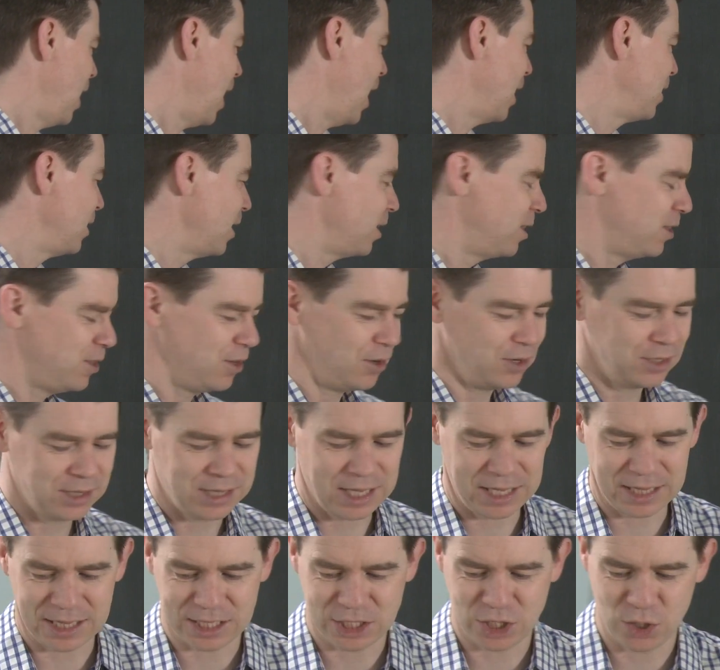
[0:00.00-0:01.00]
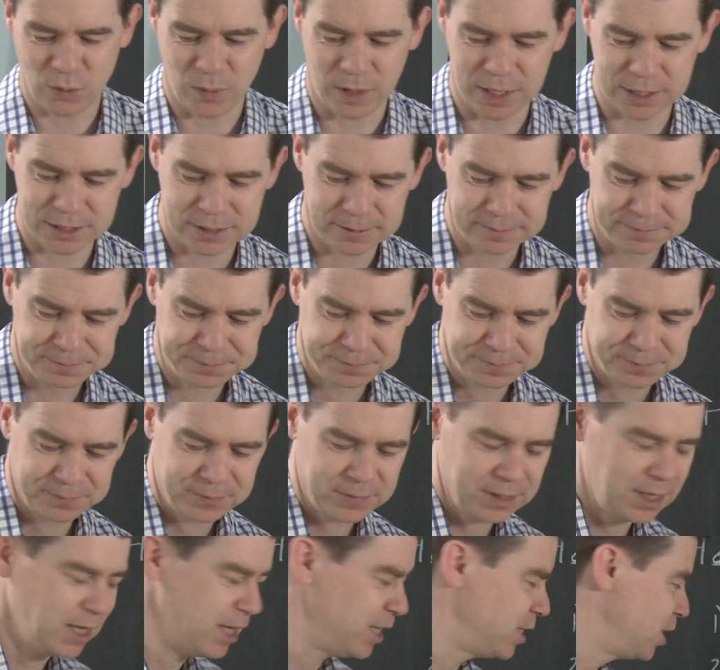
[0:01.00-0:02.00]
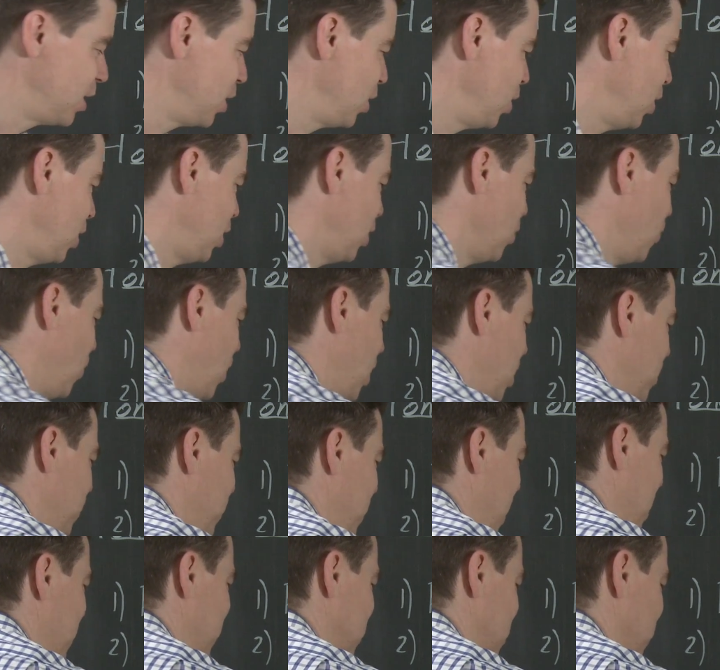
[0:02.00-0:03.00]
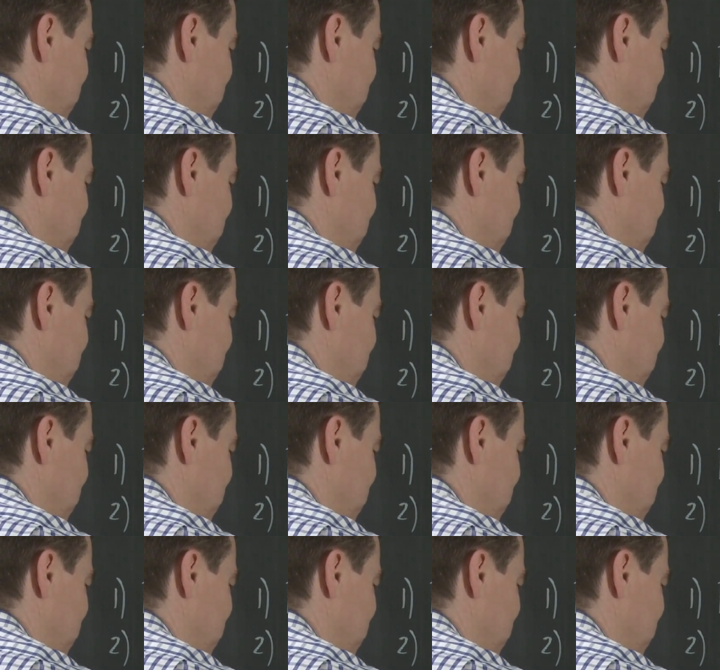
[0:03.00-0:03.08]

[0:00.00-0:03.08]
And the third thing that you want is you want to be able